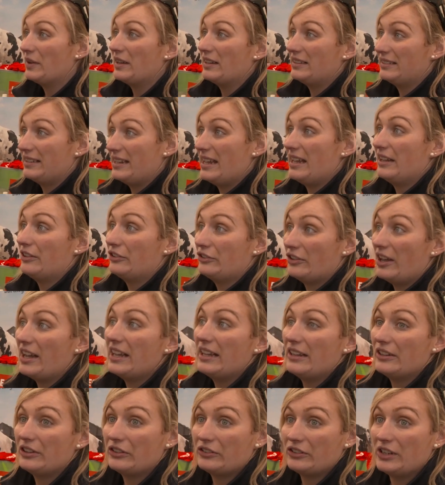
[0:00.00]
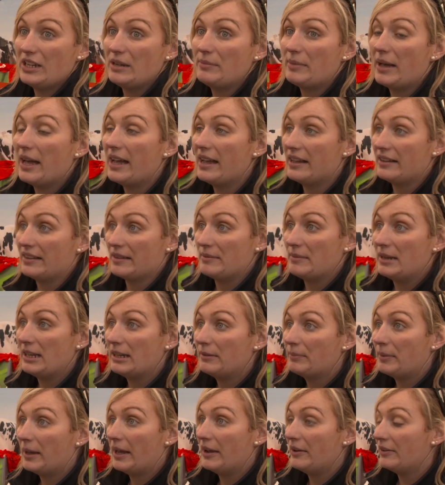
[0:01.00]
can take shy of 3 bags of
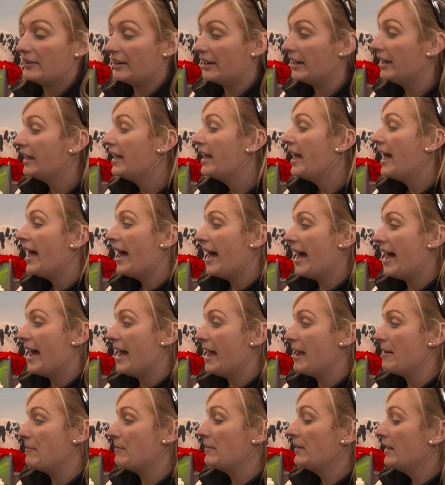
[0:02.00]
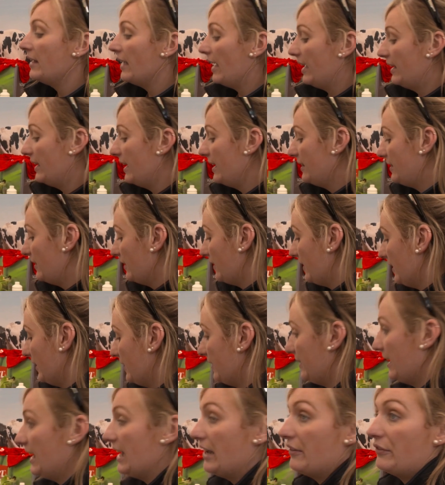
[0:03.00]
milk powder. And as you can
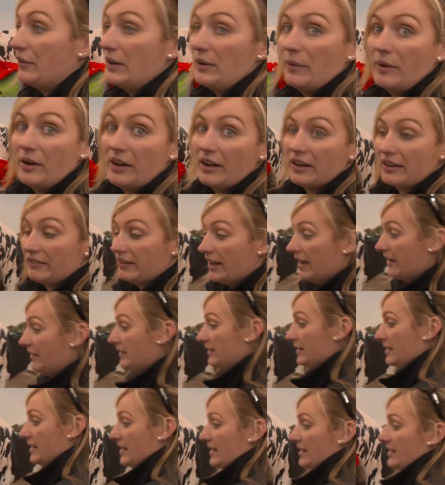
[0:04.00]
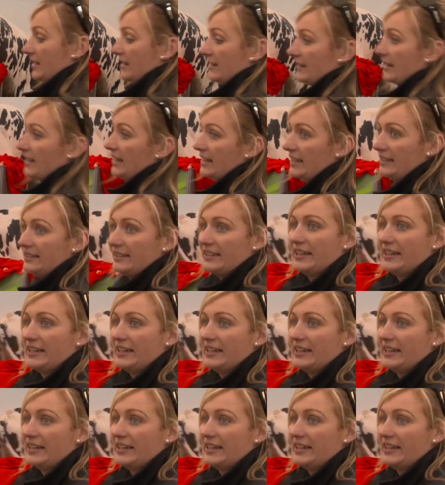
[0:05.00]
see, if we walk around the site